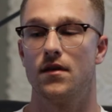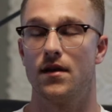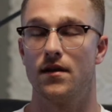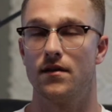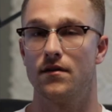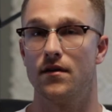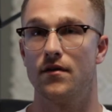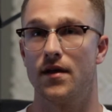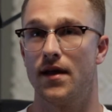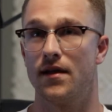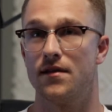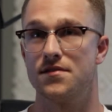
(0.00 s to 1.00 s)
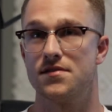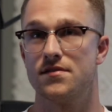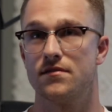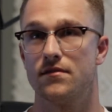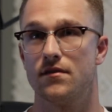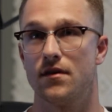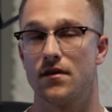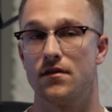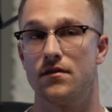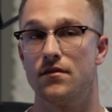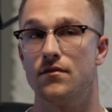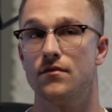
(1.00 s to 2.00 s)
getting in your own head is like a
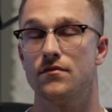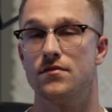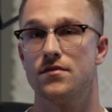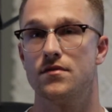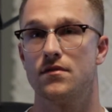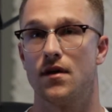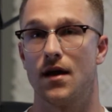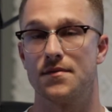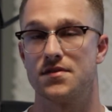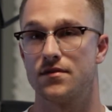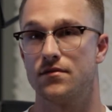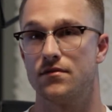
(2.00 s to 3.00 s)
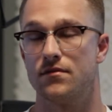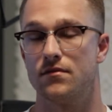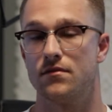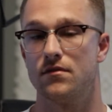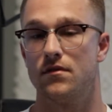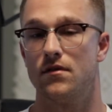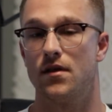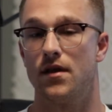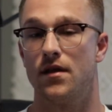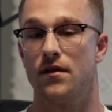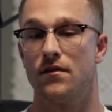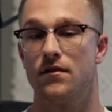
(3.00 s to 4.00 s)
huge obstacle.
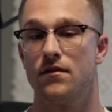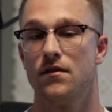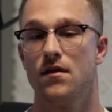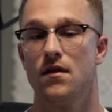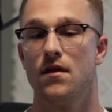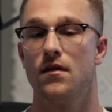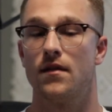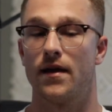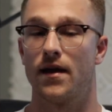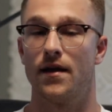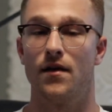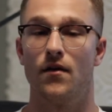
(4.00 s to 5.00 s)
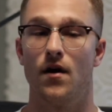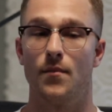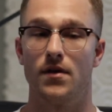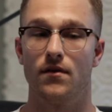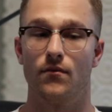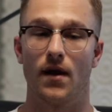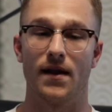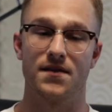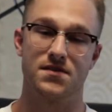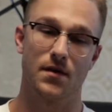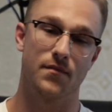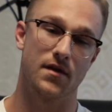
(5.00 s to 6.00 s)
And like I know I'll be writing
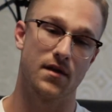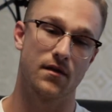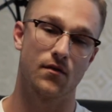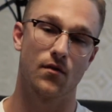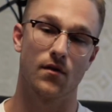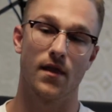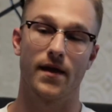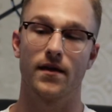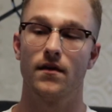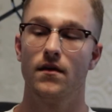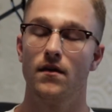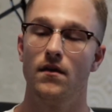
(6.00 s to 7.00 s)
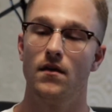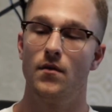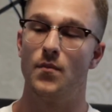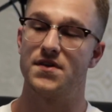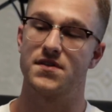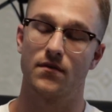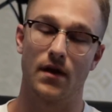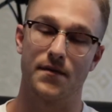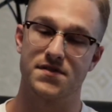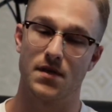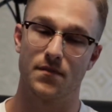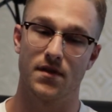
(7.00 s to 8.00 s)
something or like messing around
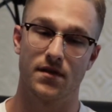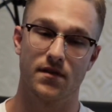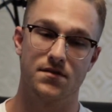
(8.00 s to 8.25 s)
with something